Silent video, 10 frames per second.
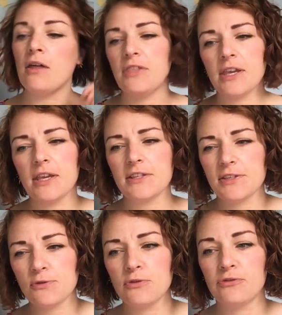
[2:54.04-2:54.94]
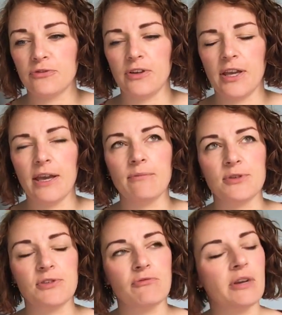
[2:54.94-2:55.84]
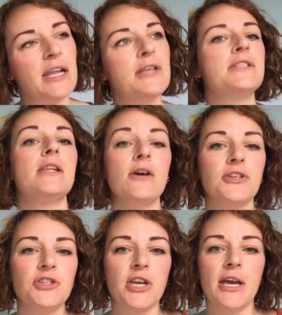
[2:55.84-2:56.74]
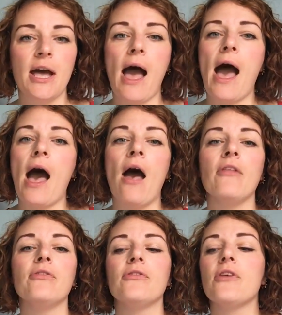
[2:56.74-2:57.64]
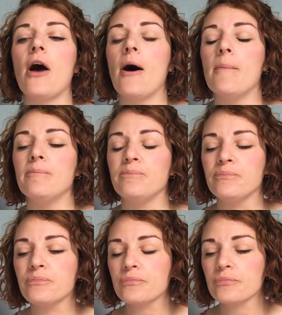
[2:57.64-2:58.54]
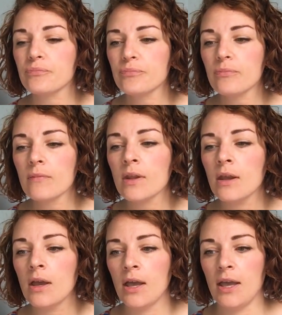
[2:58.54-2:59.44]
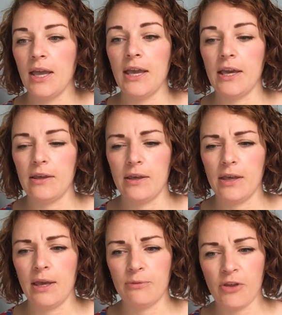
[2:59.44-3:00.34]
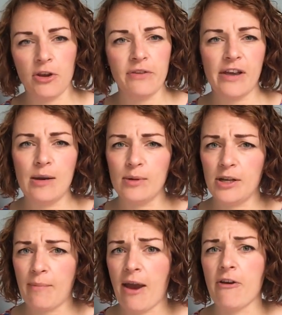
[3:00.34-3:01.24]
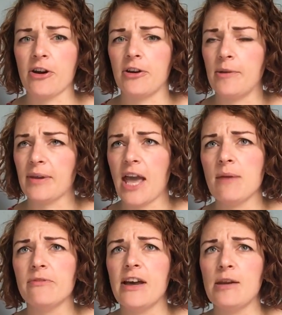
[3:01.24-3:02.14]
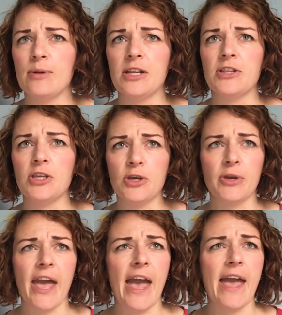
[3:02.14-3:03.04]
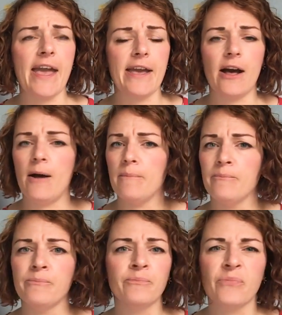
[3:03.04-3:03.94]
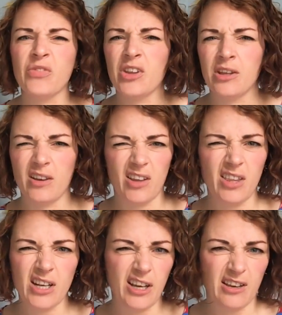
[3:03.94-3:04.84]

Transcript: I think it's sort of It was released last year and um, it it was only available in America and it became available in the U K um, I think